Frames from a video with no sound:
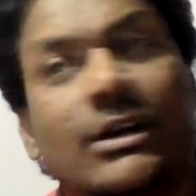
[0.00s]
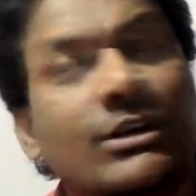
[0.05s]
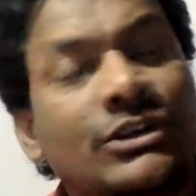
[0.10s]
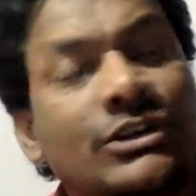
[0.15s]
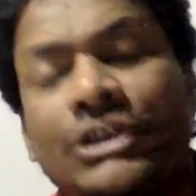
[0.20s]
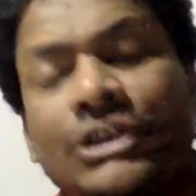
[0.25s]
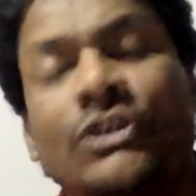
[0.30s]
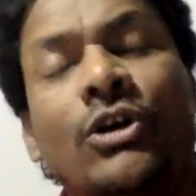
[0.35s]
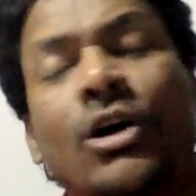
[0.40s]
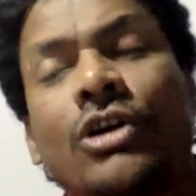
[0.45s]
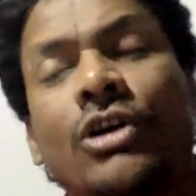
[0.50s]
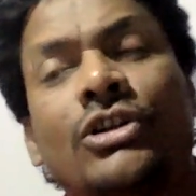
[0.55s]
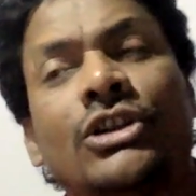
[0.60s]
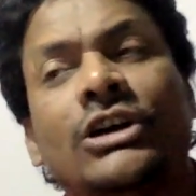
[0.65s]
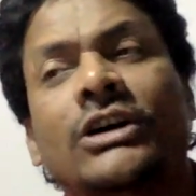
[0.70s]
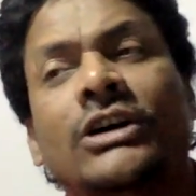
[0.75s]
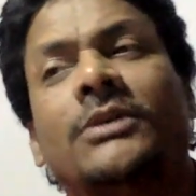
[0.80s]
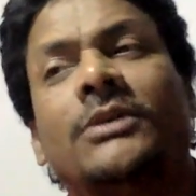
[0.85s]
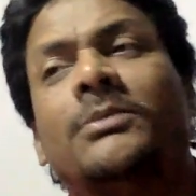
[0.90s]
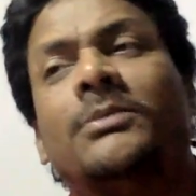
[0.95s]
she got
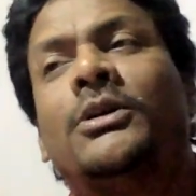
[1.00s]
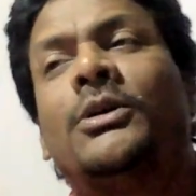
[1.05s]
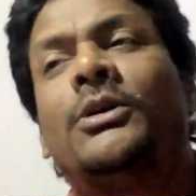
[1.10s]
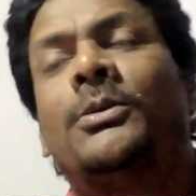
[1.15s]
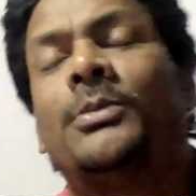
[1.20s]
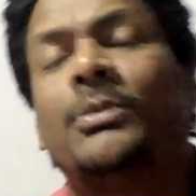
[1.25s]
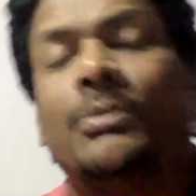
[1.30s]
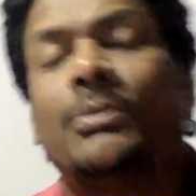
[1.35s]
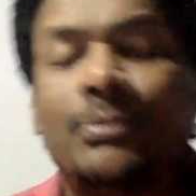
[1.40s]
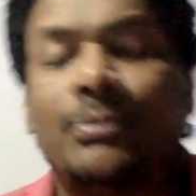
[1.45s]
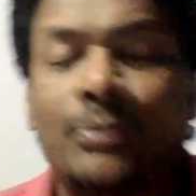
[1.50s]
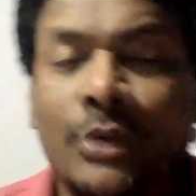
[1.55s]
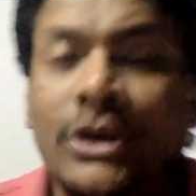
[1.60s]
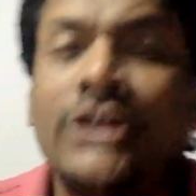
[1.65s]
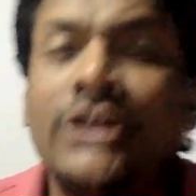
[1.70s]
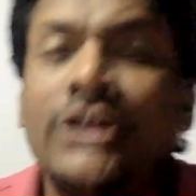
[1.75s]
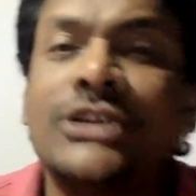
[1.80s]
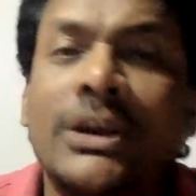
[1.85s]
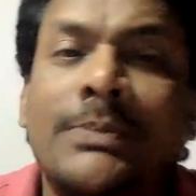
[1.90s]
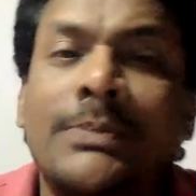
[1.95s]
the
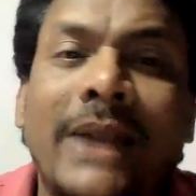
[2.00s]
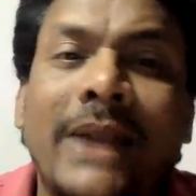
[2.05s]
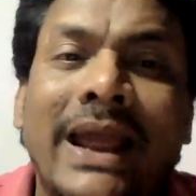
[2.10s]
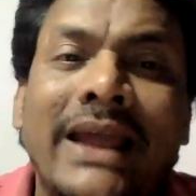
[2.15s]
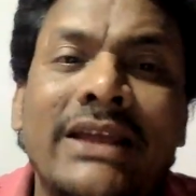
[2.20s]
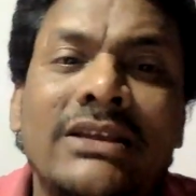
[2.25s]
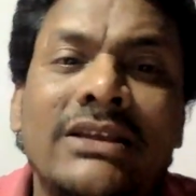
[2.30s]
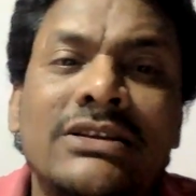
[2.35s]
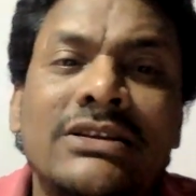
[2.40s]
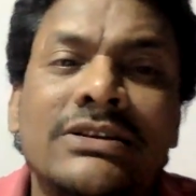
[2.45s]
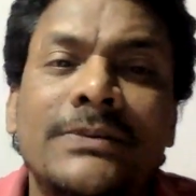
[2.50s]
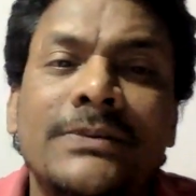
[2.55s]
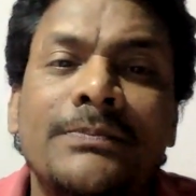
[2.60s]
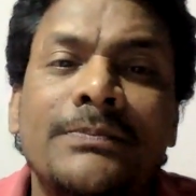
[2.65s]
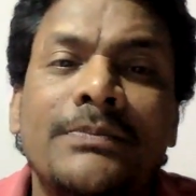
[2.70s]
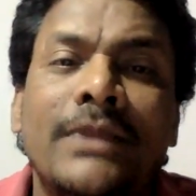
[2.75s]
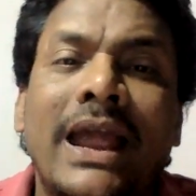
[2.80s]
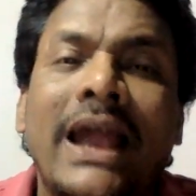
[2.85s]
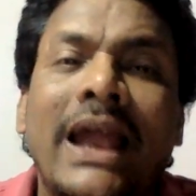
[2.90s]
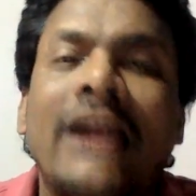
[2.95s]
Pulitzer Prize
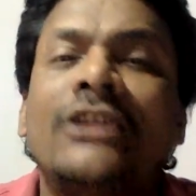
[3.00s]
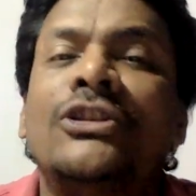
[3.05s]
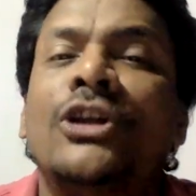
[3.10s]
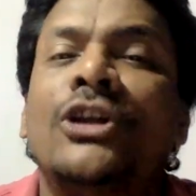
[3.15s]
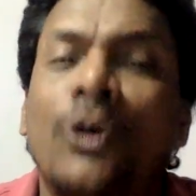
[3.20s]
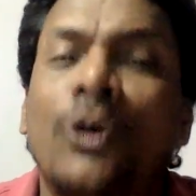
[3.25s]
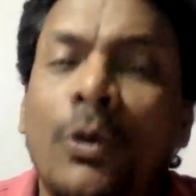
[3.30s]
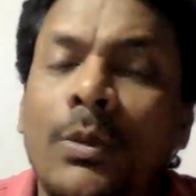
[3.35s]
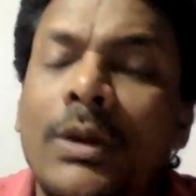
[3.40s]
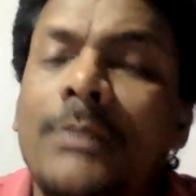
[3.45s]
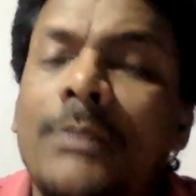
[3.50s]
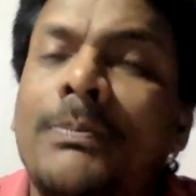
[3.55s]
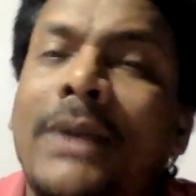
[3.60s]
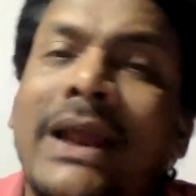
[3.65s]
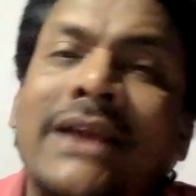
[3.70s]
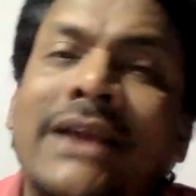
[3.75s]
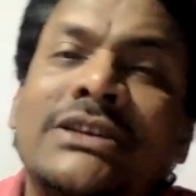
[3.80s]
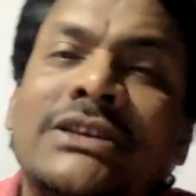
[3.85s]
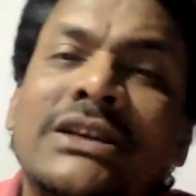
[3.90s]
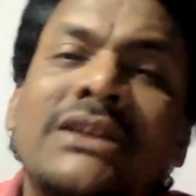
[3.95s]
and the Nobel
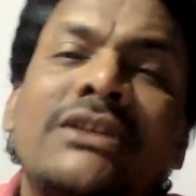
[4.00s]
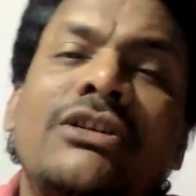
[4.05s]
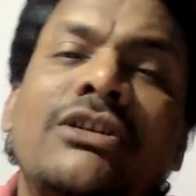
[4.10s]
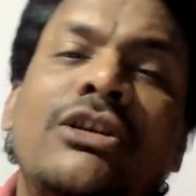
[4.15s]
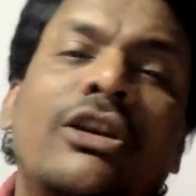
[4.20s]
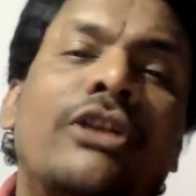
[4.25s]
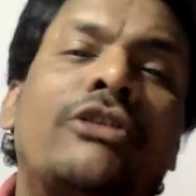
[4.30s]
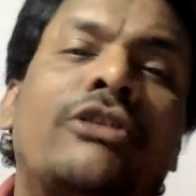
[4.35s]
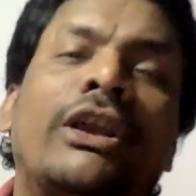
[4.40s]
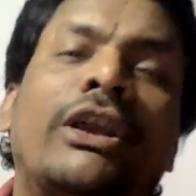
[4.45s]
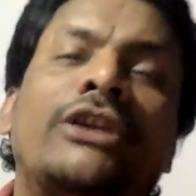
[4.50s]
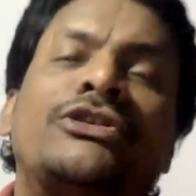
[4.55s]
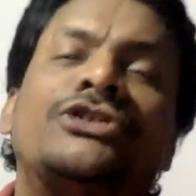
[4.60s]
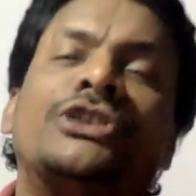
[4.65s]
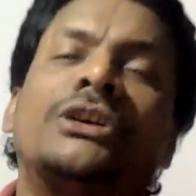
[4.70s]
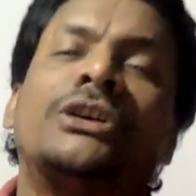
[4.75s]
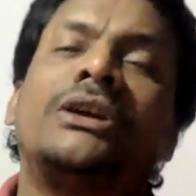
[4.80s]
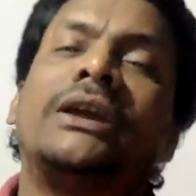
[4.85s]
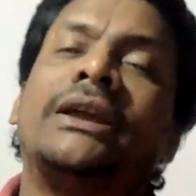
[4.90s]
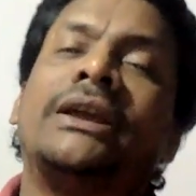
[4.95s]
Prize in
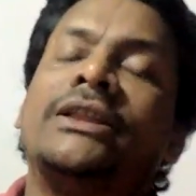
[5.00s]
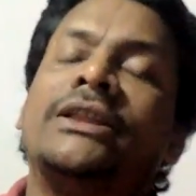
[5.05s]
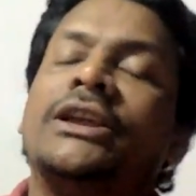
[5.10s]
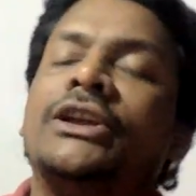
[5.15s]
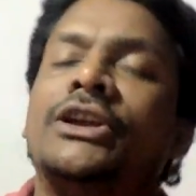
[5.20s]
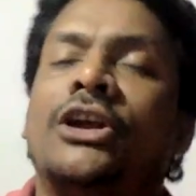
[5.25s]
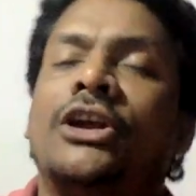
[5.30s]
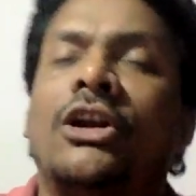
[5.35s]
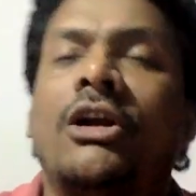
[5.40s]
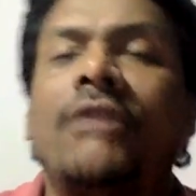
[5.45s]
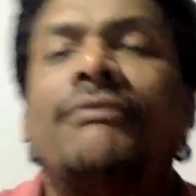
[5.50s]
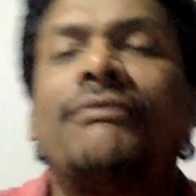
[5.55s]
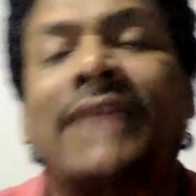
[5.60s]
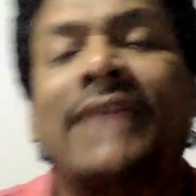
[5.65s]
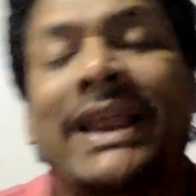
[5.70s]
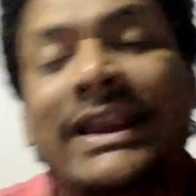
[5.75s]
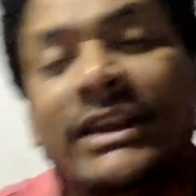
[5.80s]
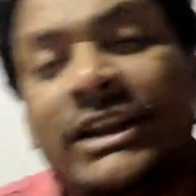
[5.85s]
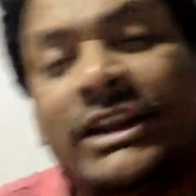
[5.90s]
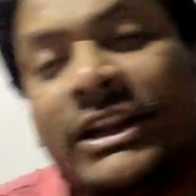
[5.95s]
Literature in the year of
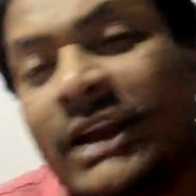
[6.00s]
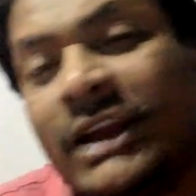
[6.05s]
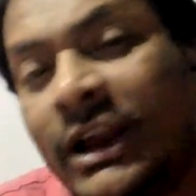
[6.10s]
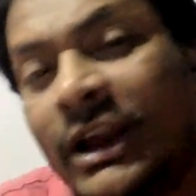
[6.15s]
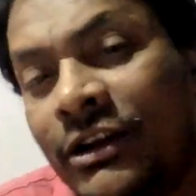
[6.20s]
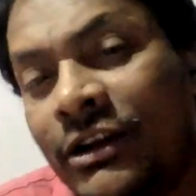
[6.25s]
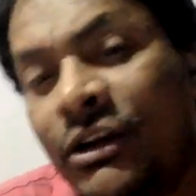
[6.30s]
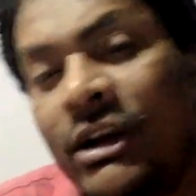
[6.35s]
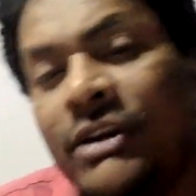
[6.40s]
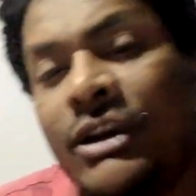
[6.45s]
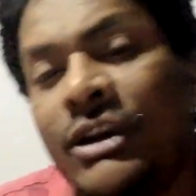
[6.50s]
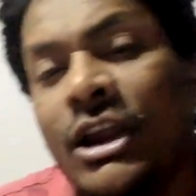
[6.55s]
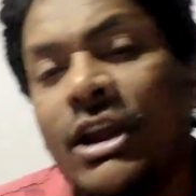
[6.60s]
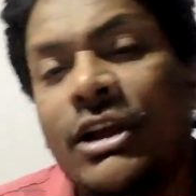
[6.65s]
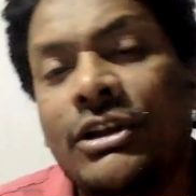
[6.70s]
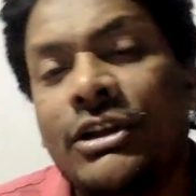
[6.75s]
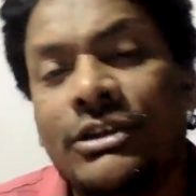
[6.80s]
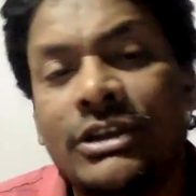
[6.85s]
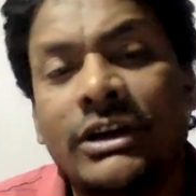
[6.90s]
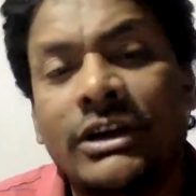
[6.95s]

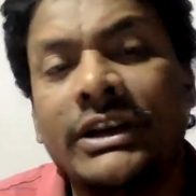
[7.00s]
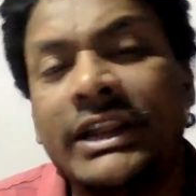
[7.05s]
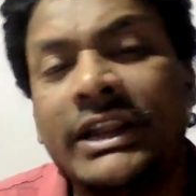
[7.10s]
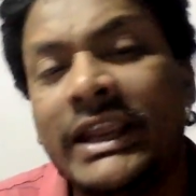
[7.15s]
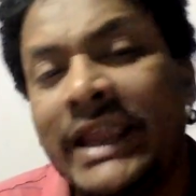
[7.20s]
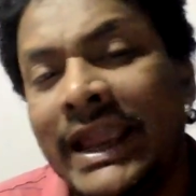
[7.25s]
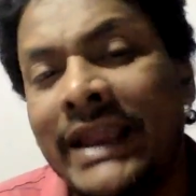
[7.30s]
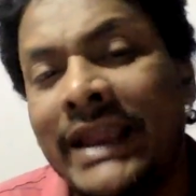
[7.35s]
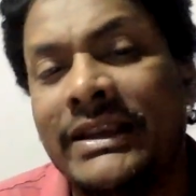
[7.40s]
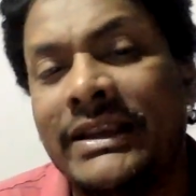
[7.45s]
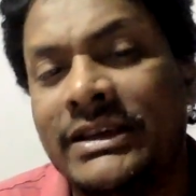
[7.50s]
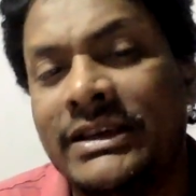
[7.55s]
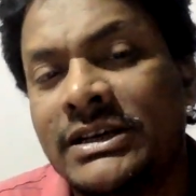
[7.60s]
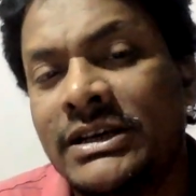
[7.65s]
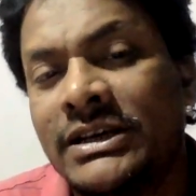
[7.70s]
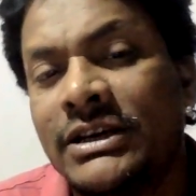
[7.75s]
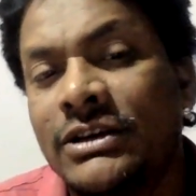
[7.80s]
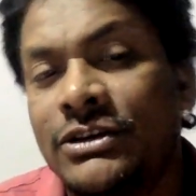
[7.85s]
1938.